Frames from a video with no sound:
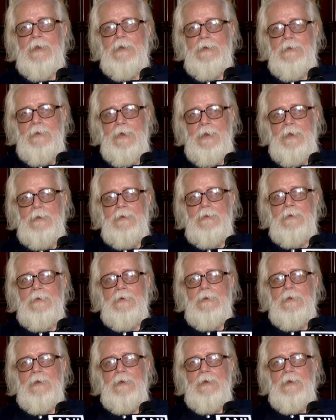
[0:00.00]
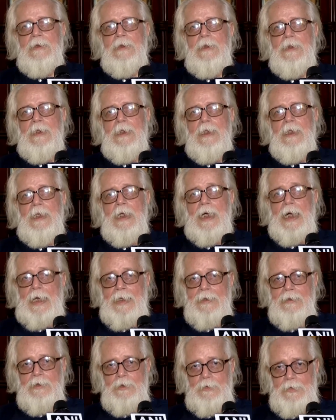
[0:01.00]
Russia,
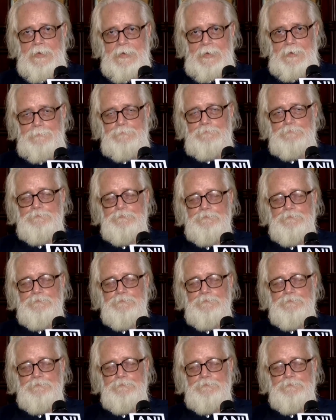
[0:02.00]
and USA.